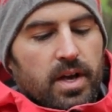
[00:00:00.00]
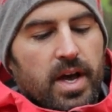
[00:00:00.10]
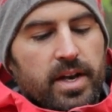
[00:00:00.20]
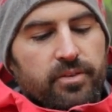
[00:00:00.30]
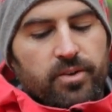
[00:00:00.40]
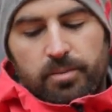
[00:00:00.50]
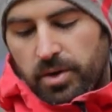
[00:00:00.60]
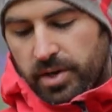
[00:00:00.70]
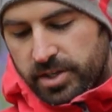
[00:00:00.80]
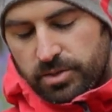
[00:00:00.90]
And if I'm
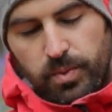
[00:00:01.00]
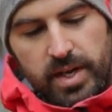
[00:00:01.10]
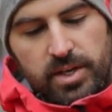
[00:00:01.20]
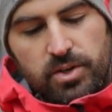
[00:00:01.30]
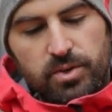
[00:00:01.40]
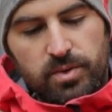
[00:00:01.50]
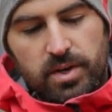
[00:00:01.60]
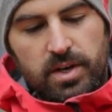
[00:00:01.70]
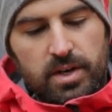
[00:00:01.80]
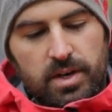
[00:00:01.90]
honest, when
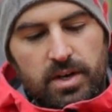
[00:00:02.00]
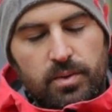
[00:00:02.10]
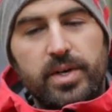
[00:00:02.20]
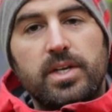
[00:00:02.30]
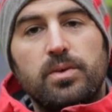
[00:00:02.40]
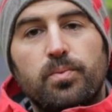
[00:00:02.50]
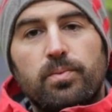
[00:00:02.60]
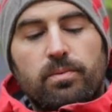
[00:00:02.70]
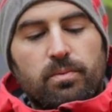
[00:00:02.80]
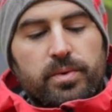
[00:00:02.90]

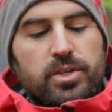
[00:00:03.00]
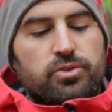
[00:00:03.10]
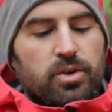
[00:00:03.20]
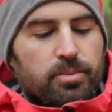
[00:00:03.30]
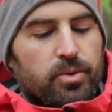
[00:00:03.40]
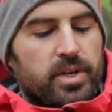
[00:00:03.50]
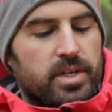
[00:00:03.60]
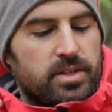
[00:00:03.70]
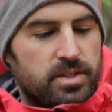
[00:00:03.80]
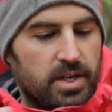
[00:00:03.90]
the tripod
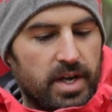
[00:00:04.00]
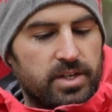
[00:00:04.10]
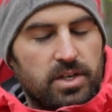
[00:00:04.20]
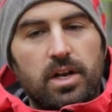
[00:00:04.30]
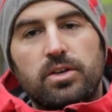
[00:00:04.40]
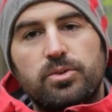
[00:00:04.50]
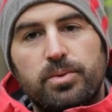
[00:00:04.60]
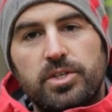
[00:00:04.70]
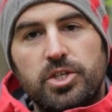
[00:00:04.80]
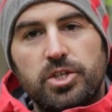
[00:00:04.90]
is at its closed
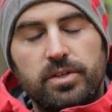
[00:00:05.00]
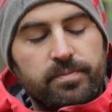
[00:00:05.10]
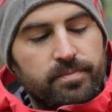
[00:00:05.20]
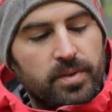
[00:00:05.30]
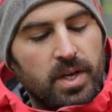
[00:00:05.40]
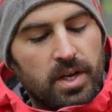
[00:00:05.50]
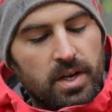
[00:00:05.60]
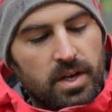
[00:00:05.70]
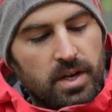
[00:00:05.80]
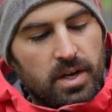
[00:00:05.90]
position,
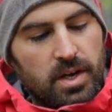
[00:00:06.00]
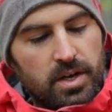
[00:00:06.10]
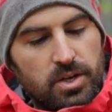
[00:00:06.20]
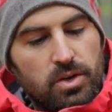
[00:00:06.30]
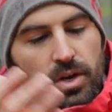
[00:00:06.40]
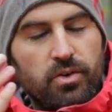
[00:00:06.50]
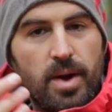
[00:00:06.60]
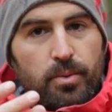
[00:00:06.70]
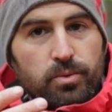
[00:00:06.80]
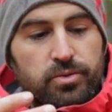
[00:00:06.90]
you can
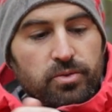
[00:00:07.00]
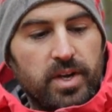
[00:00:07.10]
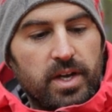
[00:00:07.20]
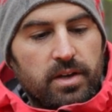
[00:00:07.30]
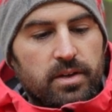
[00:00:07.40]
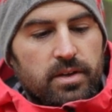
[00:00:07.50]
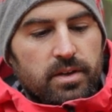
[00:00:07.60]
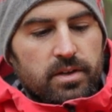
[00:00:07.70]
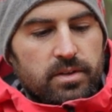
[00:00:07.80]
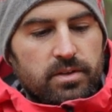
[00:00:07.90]
grab all three,
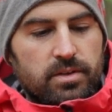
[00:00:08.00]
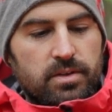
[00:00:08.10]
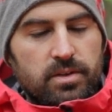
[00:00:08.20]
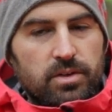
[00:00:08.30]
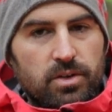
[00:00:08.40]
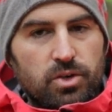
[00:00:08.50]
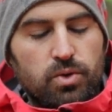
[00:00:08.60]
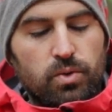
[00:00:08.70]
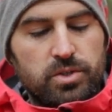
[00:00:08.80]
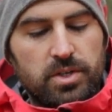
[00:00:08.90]

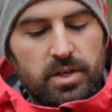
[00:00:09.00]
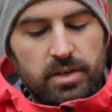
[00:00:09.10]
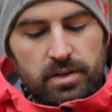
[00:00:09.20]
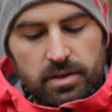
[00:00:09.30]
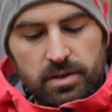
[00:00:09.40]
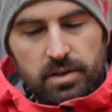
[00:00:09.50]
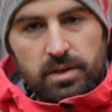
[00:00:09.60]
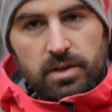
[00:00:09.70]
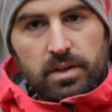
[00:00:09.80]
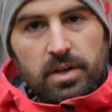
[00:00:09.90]
quarter turn,
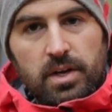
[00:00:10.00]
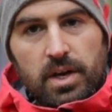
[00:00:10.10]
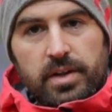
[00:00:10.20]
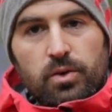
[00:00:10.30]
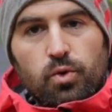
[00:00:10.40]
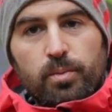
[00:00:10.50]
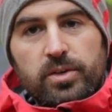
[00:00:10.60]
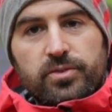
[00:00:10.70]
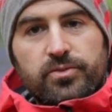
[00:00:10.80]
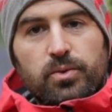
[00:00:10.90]
and they
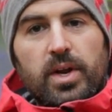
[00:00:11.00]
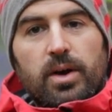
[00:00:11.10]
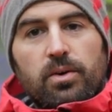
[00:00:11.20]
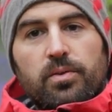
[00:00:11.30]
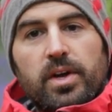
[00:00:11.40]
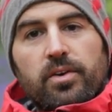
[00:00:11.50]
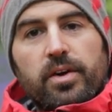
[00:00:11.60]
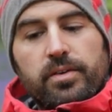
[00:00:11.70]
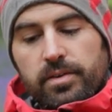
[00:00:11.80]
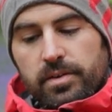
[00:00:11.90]
almost fall out on their
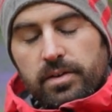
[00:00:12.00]
own.